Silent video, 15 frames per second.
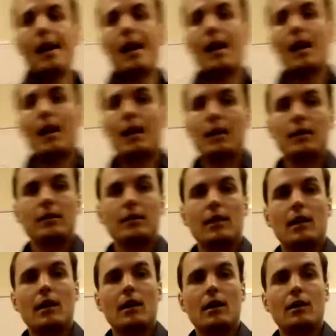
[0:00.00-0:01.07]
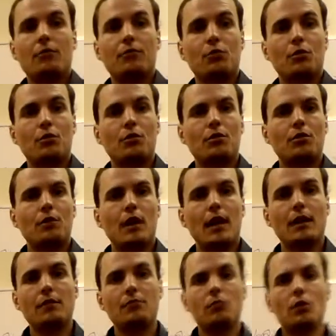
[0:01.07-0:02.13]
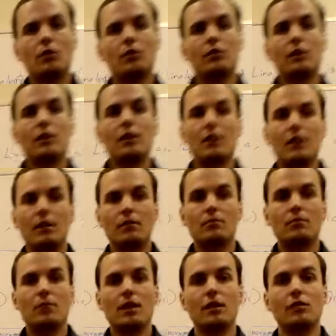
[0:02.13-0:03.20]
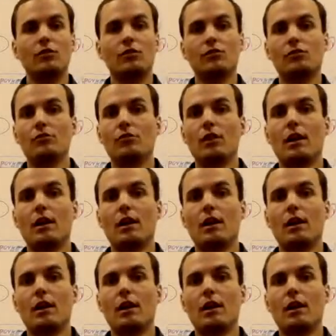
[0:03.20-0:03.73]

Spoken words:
And I noticed that there is,